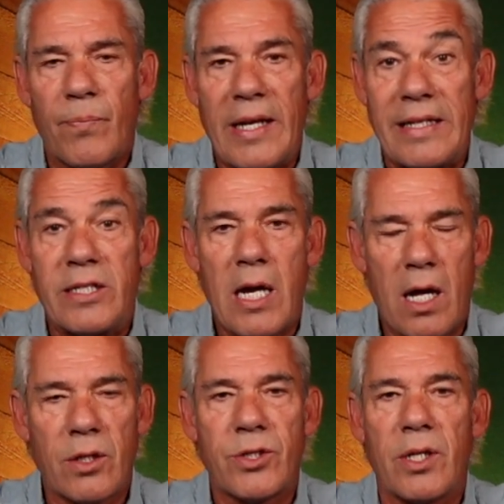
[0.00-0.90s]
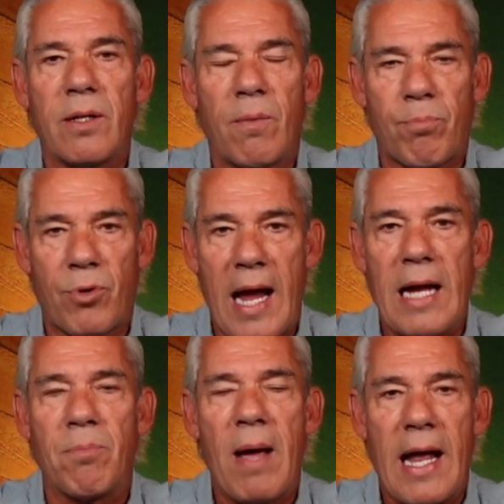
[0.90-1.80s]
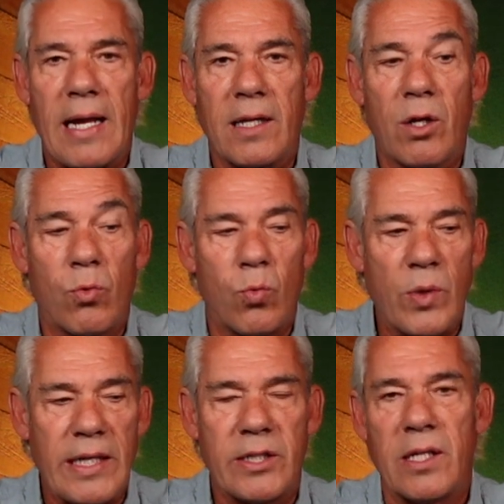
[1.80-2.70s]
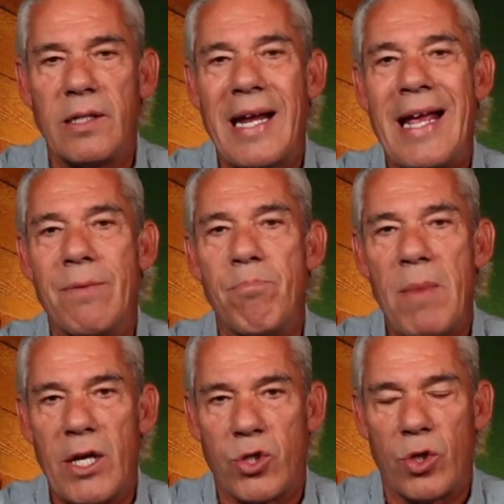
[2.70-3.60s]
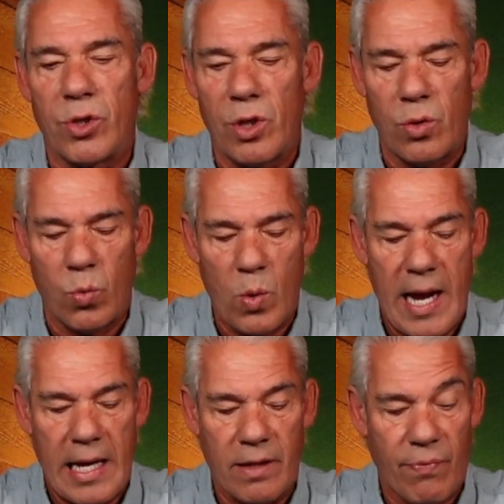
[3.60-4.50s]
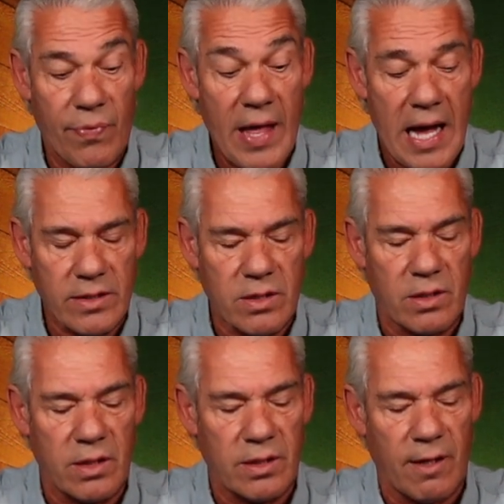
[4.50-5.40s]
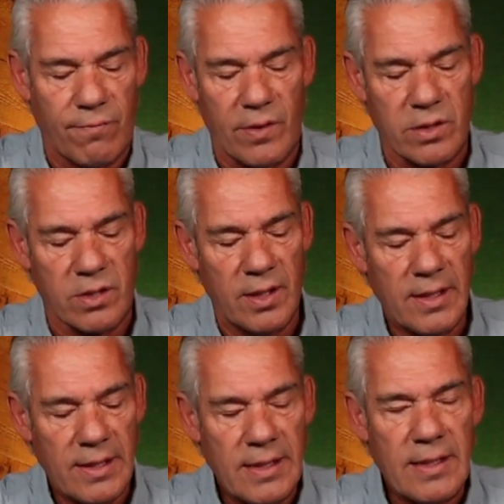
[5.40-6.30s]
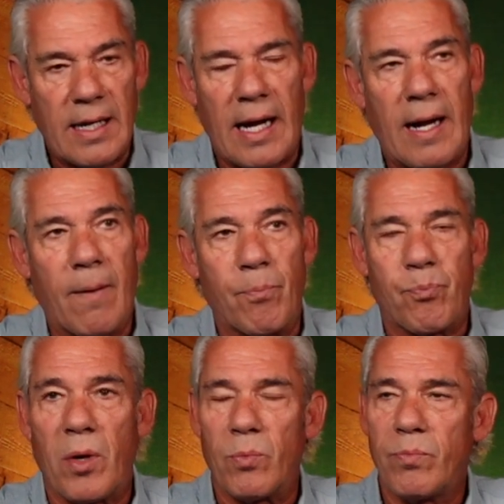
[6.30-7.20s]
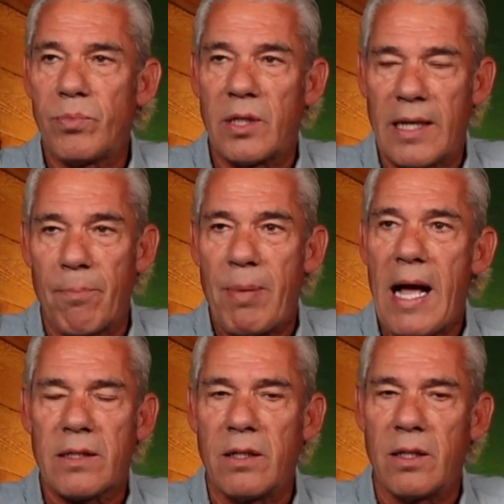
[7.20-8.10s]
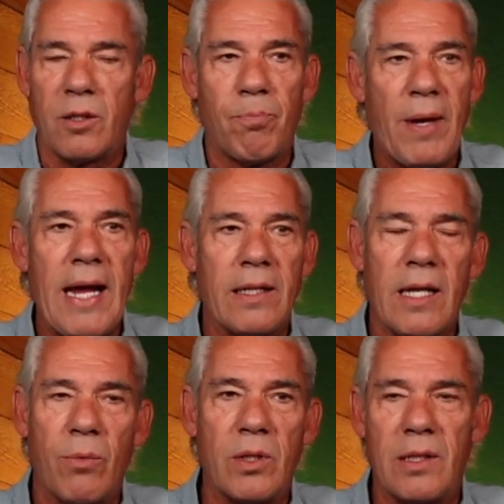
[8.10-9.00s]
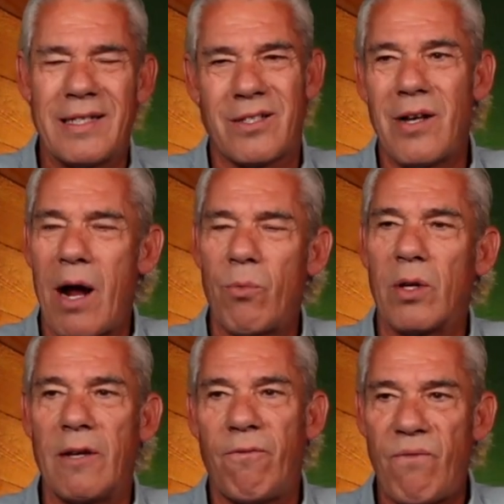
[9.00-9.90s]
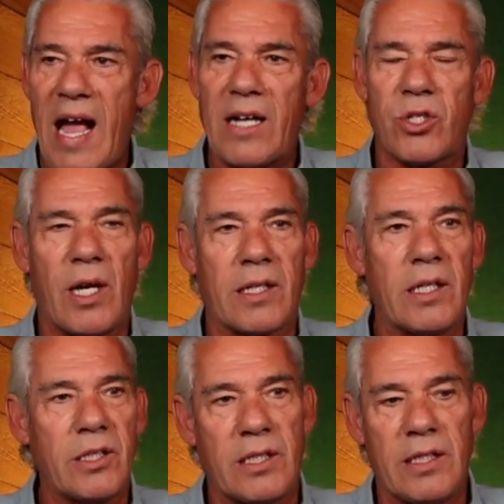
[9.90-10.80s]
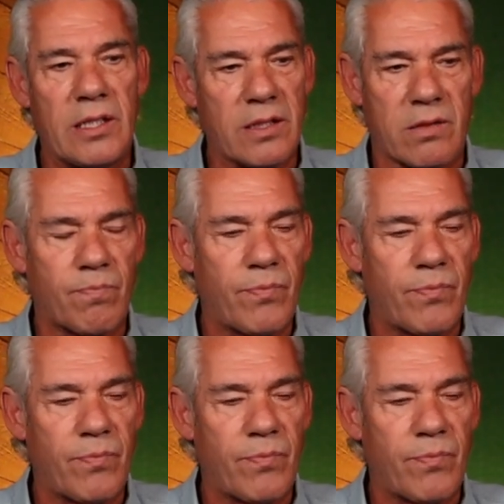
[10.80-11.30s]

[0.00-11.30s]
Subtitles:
intelligent, pragmatic, reasoned, and measured way. That's the difference. But to get back to the debate, it's not really fact-checking. She just